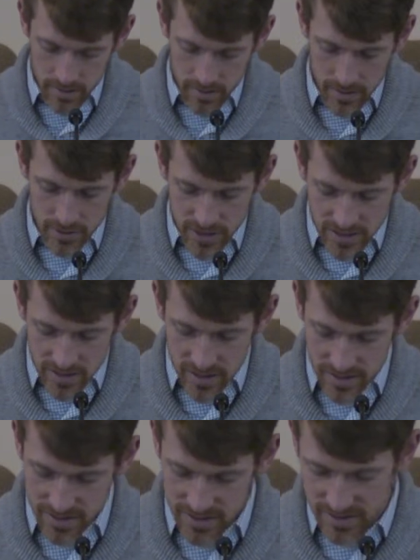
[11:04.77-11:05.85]
In
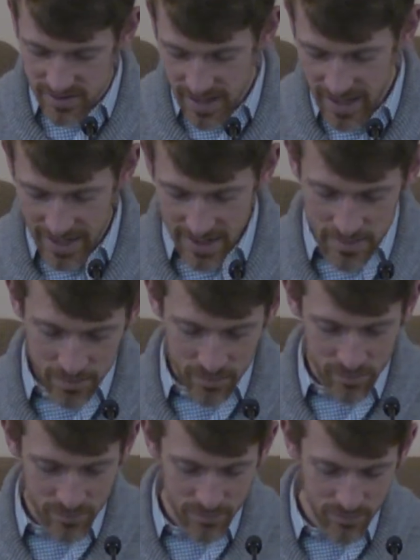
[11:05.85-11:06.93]
Jesus' day,
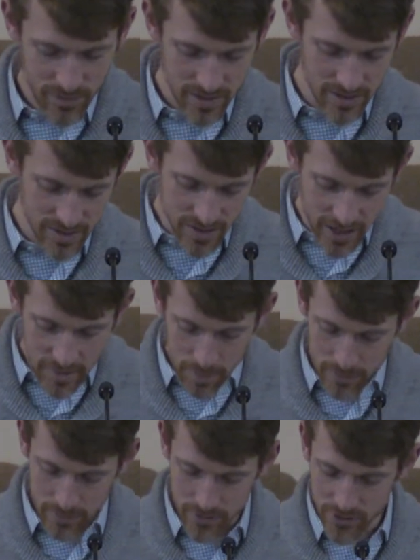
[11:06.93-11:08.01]

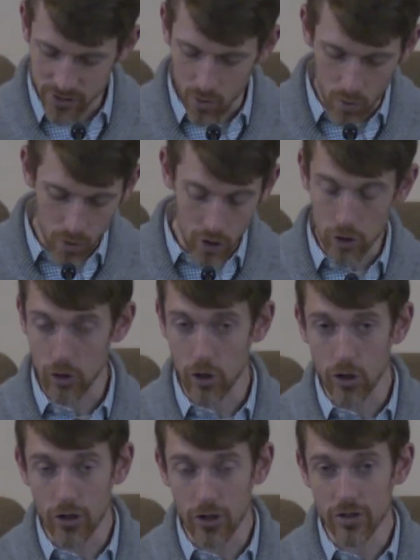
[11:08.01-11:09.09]
disciples or
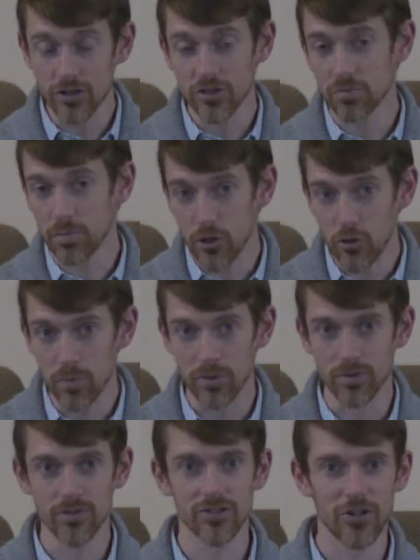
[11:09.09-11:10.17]
learners,
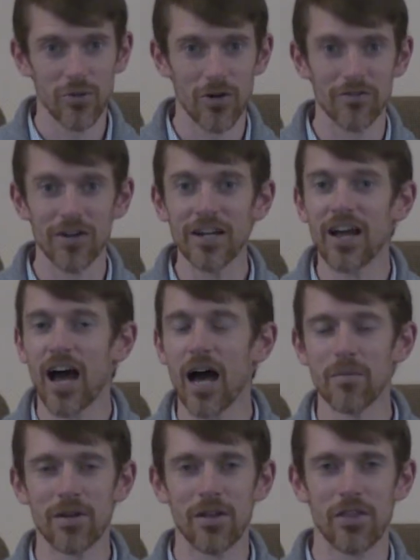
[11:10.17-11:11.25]
pupils, were a very
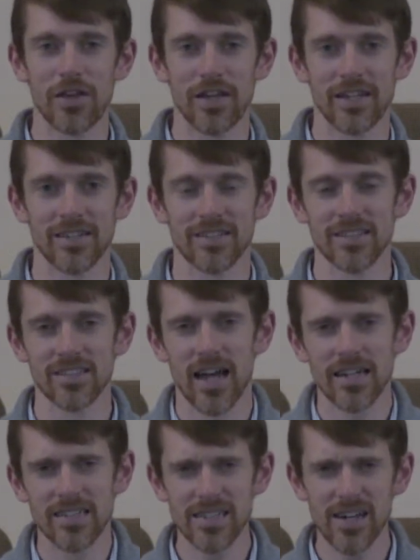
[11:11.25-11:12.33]
common thing. This
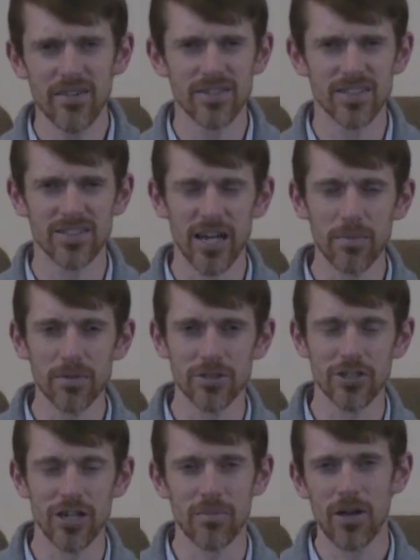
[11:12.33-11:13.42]
idea of
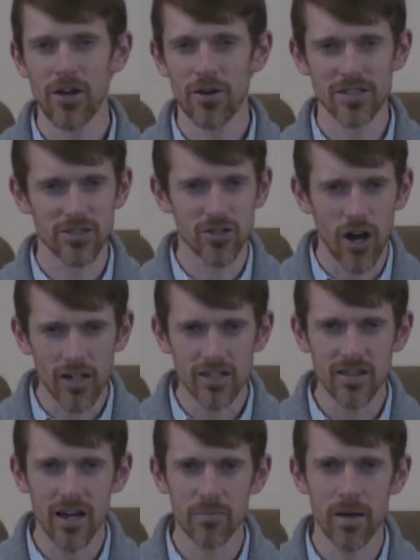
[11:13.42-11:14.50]
discipleship, it's talked a
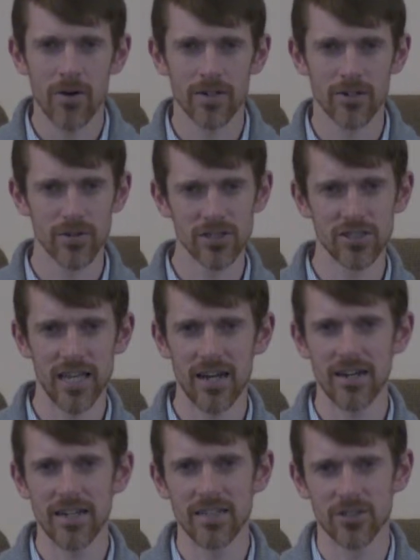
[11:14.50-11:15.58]
lot about in
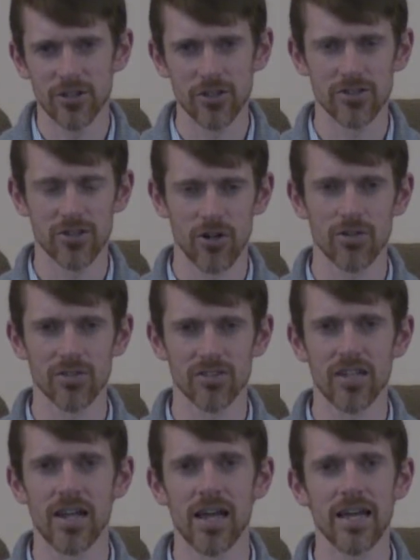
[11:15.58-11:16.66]
Christianity and church circles
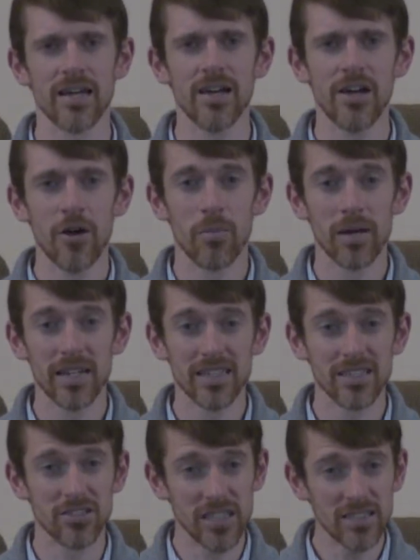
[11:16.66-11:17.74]
today, but
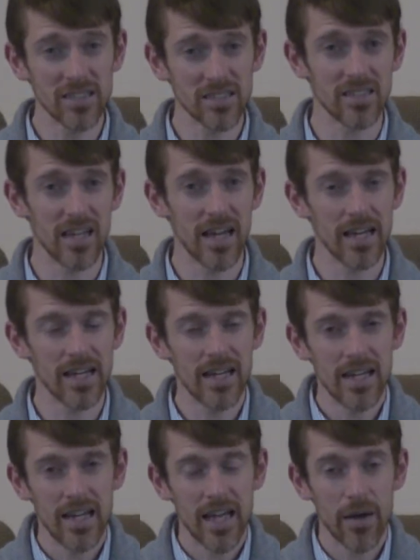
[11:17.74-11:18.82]
in Jesus' day,
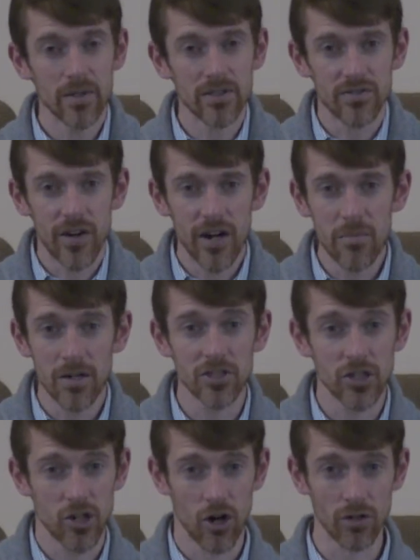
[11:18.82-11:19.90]
it was very much a
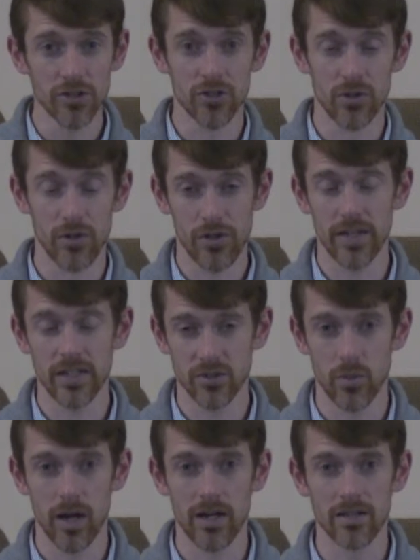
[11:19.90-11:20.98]
cultural thing as
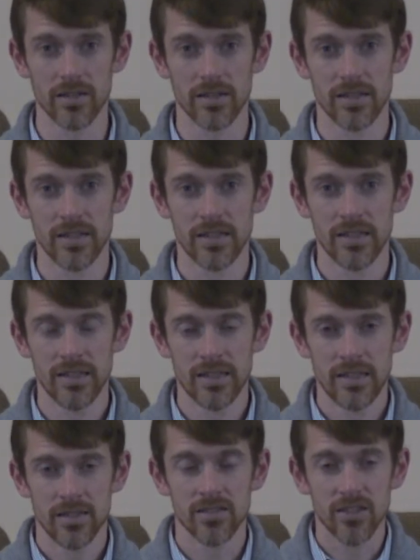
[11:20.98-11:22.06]
well.
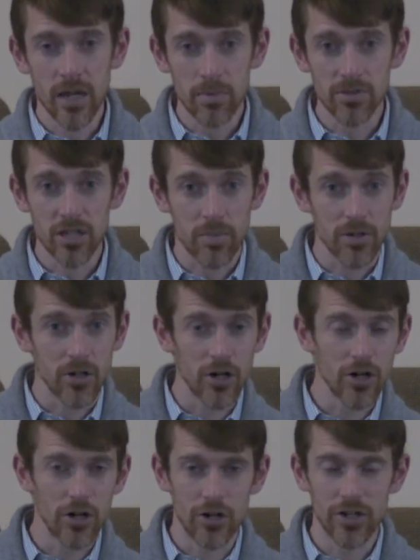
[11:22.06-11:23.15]
Discipleship
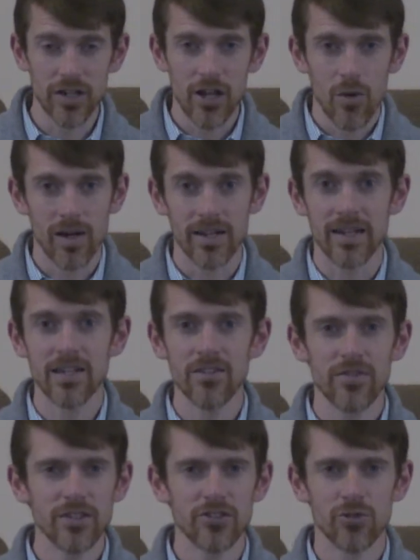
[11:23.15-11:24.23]
occurred when an
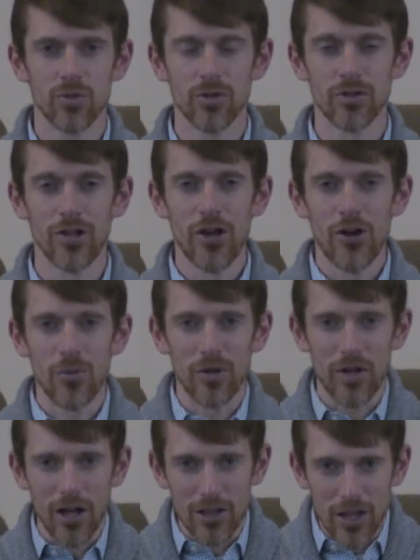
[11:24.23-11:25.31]
individual would
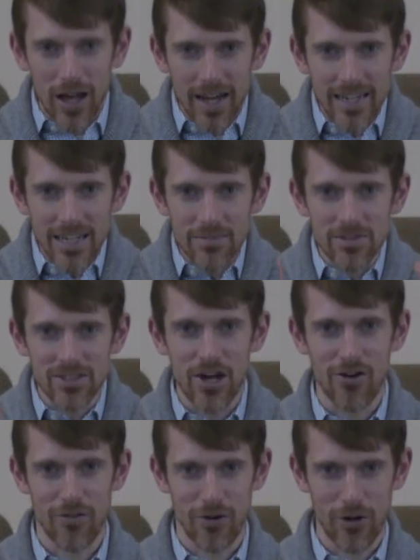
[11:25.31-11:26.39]
align
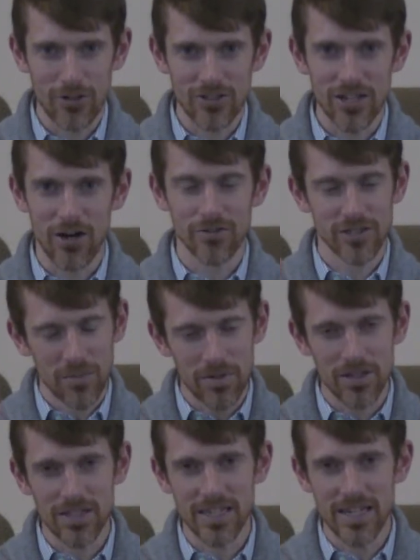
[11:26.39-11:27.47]
himself or herself,
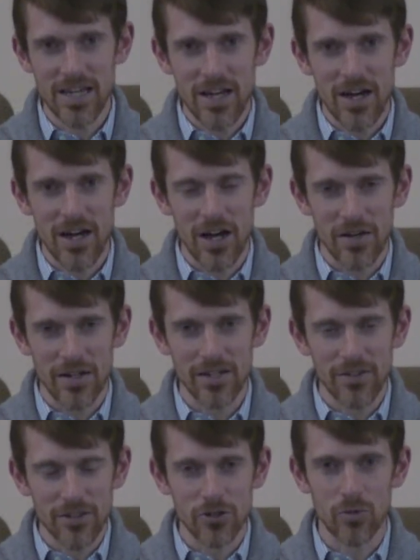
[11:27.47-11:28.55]
typically, uh, an
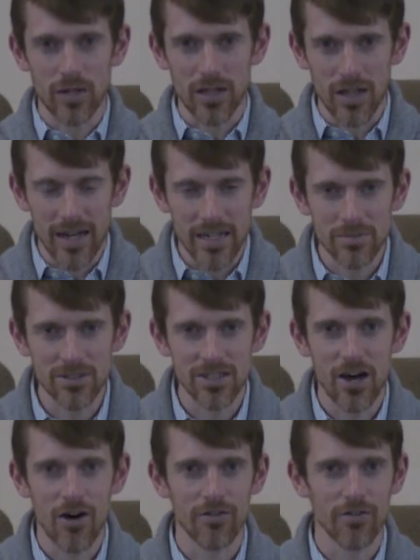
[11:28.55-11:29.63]
individual would align
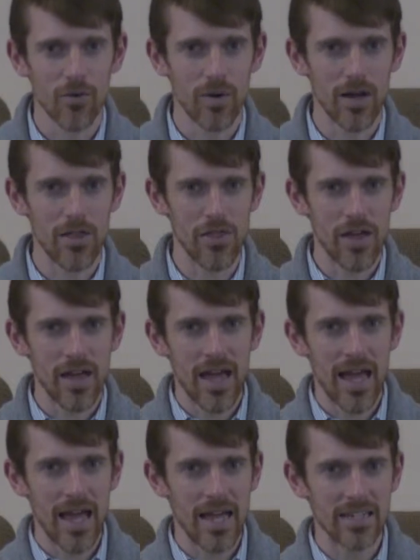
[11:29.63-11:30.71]
himself with
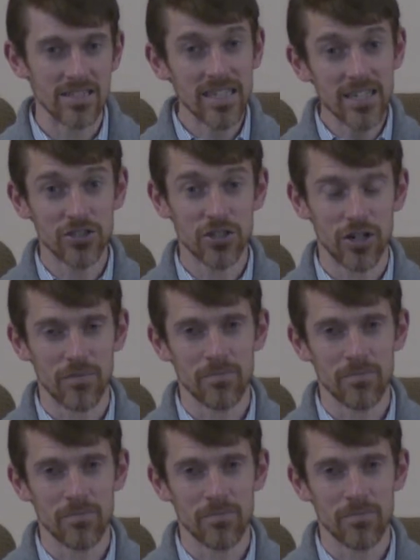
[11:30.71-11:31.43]
a teacher